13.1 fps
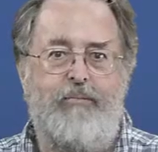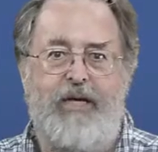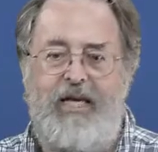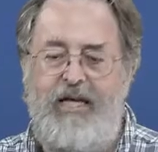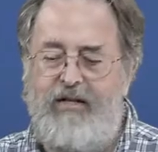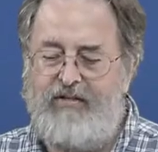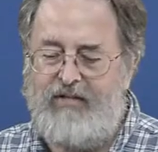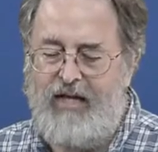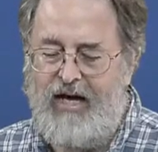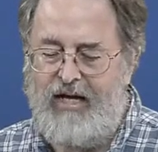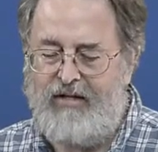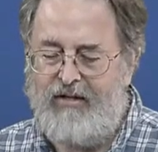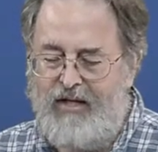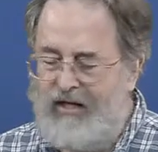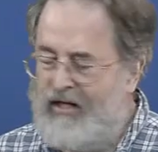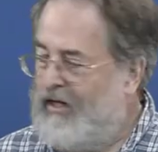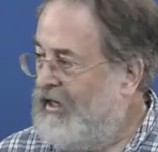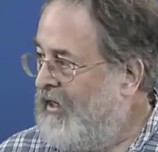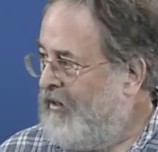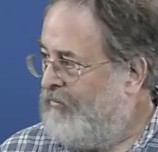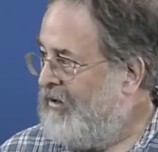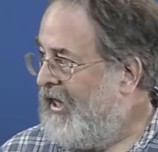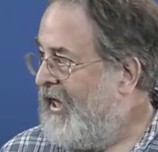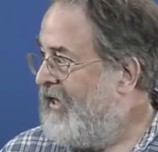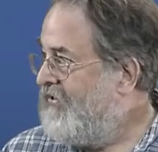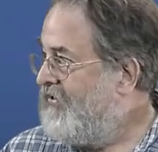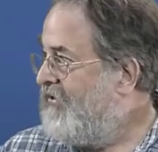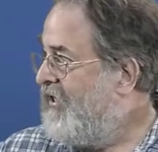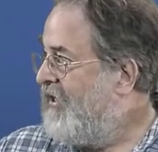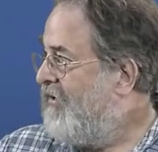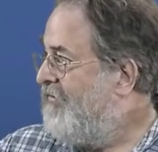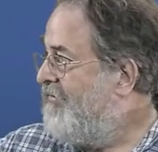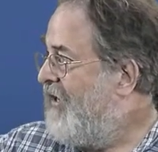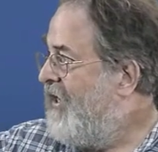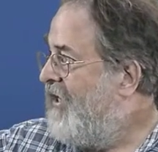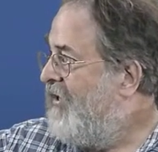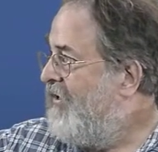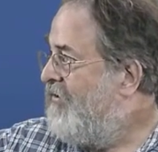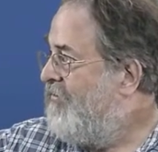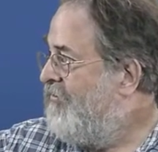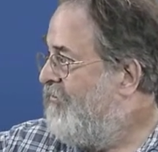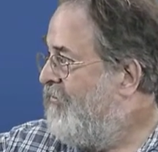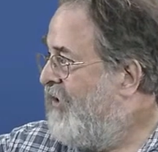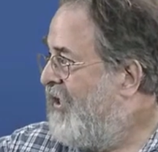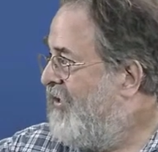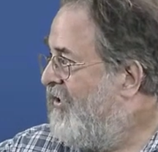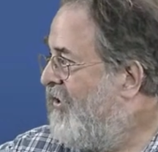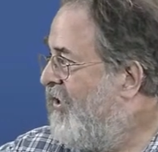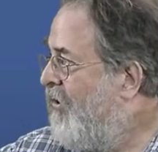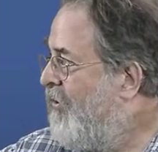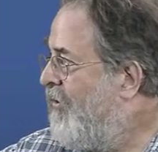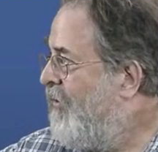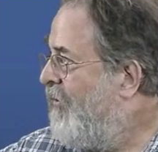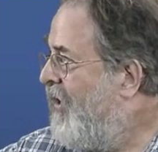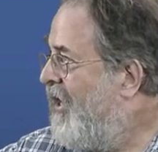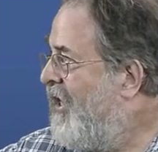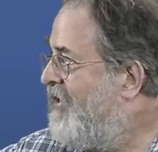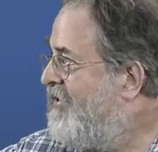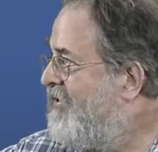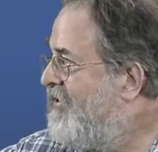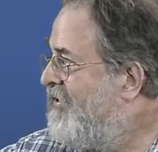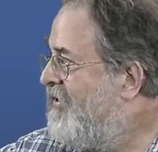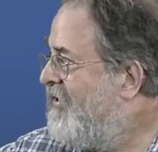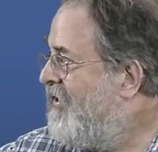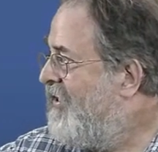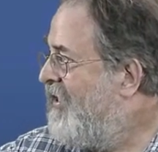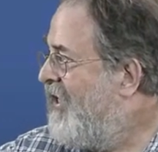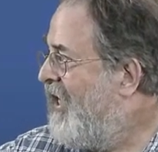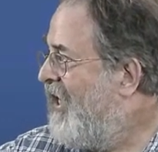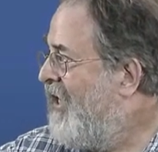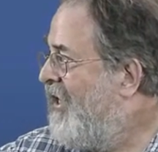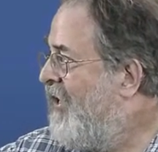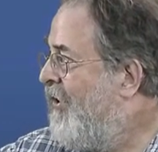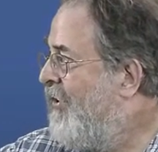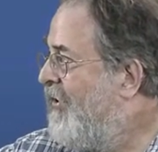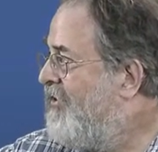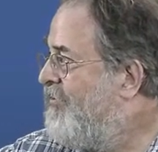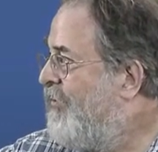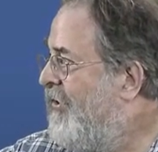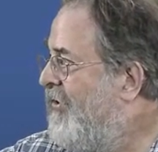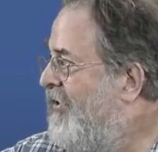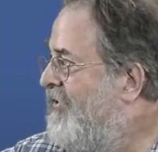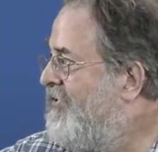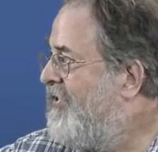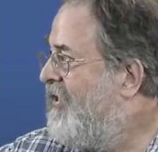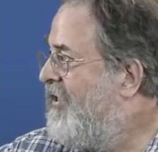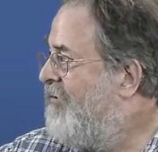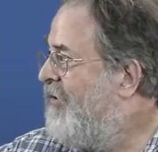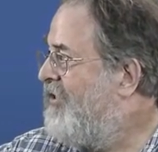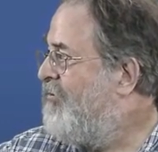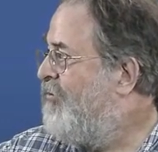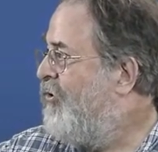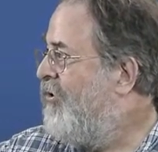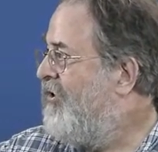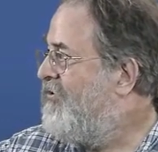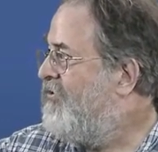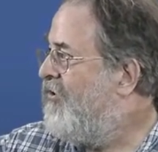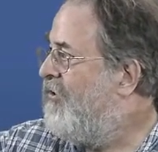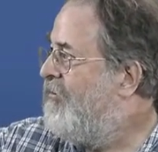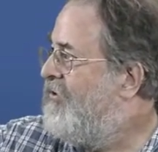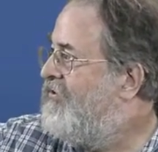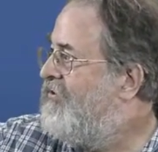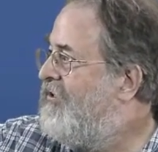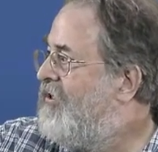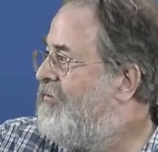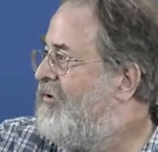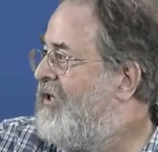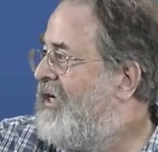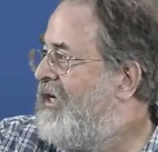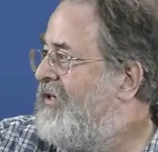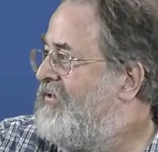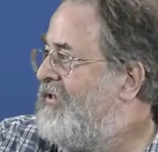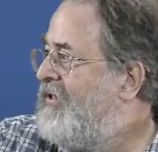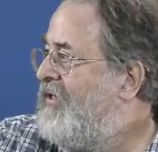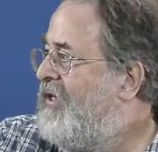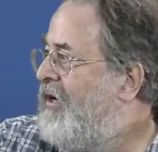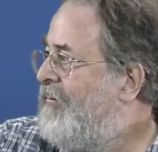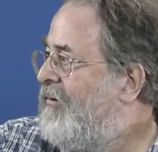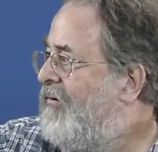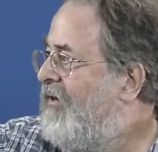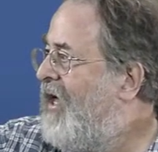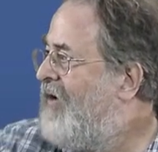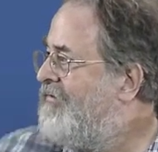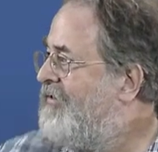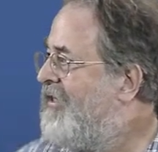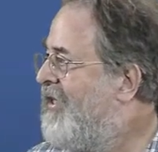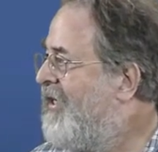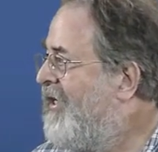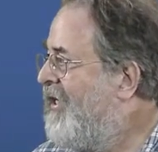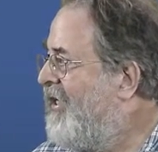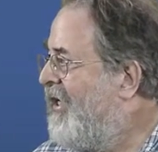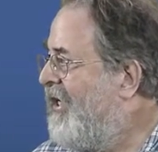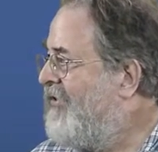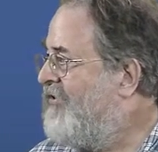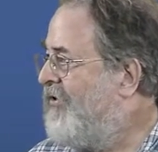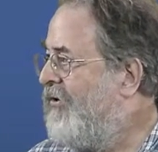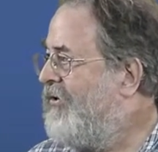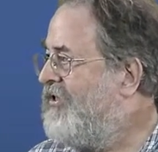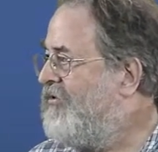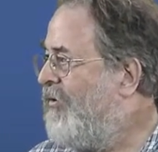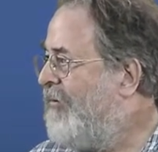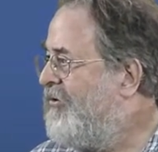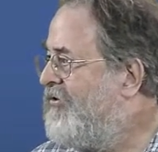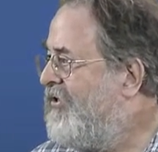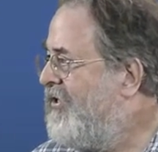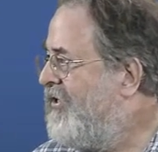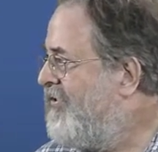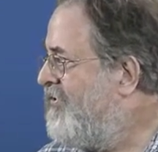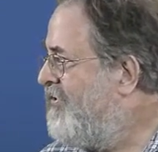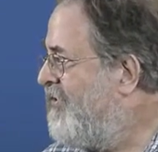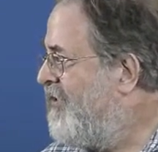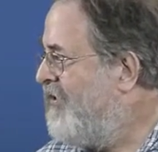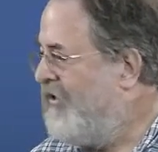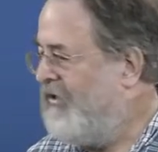it means that plants that are found in the lower right are experiencing much more disturbance than plants in the upper left. And so this represents